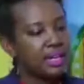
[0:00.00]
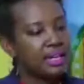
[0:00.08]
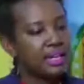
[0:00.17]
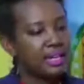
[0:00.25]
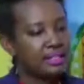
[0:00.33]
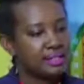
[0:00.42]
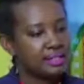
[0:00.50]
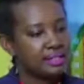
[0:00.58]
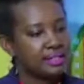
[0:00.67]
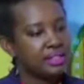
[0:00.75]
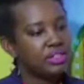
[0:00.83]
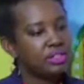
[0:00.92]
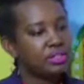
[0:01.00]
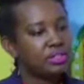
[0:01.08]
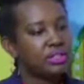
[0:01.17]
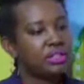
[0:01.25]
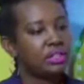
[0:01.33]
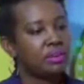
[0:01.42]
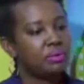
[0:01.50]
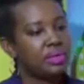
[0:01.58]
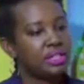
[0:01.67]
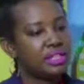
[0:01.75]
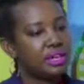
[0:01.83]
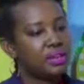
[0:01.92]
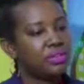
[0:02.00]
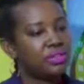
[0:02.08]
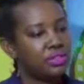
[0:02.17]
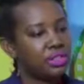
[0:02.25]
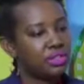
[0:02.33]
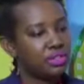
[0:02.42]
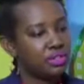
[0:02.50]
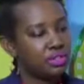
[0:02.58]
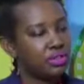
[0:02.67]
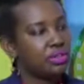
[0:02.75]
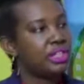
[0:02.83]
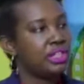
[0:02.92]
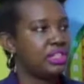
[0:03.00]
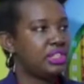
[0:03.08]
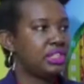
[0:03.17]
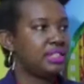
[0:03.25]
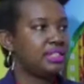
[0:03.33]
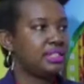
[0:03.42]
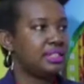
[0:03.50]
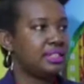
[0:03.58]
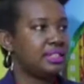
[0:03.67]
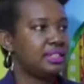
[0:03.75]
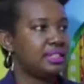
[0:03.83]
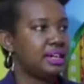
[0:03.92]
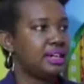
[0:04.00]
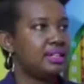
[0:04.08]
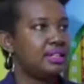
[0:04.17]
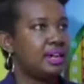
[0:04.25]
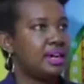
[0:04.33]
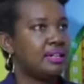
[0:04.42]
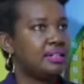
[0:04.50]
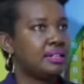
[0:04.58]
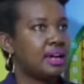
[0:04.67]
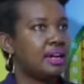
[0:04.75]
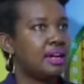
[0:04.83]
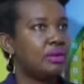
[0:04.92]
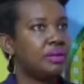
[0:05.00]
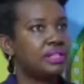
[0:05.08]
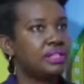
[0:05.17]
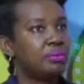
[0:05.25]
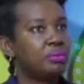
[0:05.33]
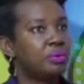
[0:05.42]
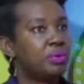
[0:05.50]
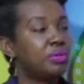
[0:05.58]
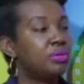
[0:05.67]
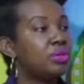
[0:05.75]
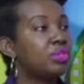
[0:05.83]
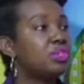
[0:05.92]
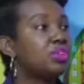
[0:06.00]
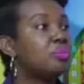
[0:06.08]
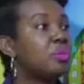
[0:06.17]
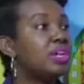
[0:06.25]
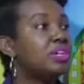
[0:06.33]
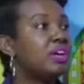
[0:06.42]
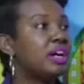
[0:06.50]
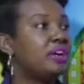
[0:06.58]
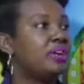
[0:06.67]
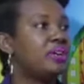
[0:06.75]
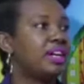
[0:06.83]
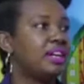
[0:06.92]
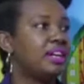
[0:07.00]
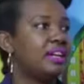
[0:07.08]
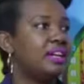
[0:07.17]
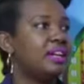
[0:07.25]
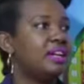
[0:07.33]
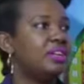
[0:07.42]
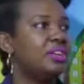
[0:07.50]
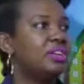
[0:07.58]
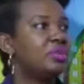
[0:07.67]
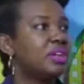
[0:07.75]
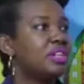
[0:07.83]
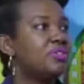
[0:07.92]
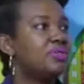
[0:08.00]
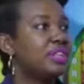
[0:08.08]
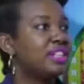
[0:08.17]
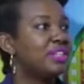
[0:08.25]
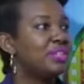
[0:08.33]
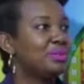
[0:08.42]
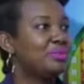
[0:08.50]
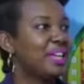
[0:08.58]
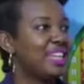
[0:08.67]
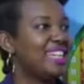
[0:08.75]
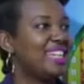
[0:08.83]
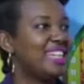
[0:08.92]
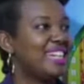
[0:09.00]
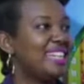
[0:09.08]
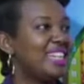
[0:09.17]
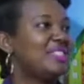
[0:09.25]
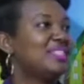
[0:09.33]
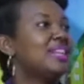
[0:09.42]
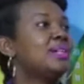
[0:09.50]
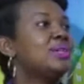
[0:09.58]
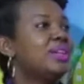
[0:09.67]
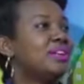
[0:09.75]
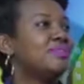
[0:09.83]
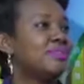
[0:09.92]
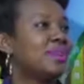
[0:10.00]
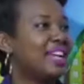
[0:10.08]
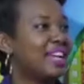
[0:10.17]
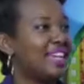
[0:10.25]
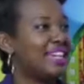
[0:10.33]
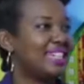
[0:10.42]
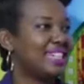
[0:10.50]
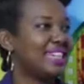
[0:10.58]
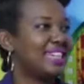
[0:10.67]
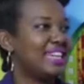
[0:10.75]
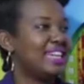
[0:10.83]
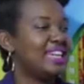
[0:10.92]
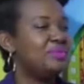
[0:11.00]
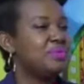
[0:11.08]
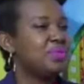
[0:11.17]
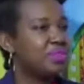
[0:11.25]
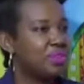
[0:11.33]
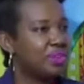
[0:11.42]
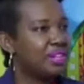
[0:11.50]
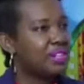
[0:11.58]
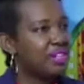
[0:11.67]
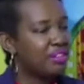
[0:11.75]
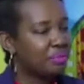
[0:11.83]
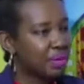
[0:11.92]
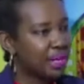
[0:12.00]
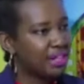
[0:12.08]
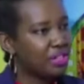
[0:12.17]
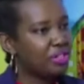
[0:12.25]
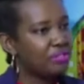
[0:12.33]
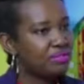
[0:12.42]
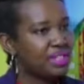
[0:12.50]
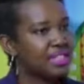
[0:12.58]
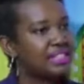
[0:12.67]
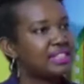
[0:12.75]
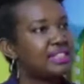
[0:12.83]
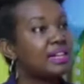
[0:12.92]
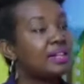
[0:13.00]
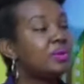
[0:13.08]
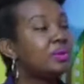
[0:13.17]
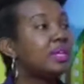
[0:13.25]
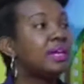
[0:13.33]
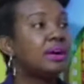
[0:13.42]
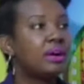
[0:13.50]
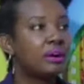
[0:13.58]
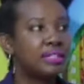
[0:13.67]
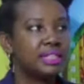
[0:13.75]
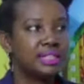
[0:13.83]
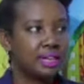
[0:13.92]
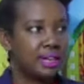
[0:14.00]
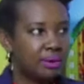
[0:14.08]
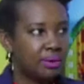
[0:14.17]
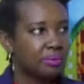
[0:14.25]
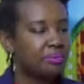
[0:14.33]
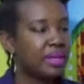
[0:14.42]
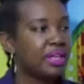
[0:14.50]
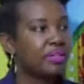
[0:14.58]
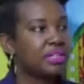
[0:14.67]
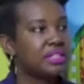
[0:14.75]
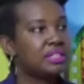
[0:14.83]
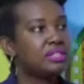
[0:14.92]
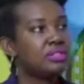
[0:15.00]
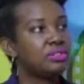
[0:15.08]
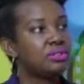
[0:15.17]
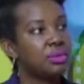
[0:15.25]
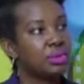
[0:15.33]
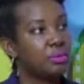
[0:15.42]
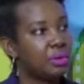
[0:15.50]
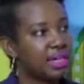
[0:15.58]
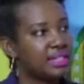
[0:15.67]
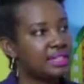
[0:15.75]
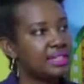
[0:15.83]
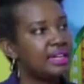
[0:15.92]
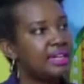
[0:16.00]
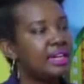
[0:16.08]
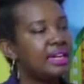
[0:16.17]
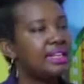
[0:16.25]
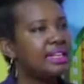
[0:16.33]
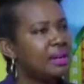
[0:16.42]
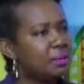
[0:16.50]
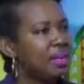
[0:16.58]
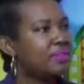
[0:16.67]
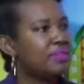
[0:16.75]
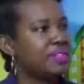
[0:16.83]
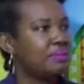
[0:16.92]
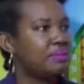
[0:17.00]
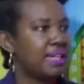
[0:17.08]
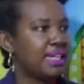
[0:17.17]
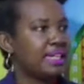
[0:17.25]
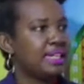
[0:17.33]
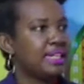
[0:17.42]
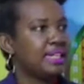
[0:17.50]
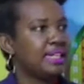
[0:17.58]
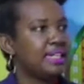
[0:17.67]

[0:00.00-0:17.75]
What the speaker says: make a decision without doing your due diligence. And I always tell people, do not shop when you're hungry. Don't wait to fall into money and then you start looking for land. If you know that you have a plan to invest, start looking around now, make your decisions very wisely, then wait for the money.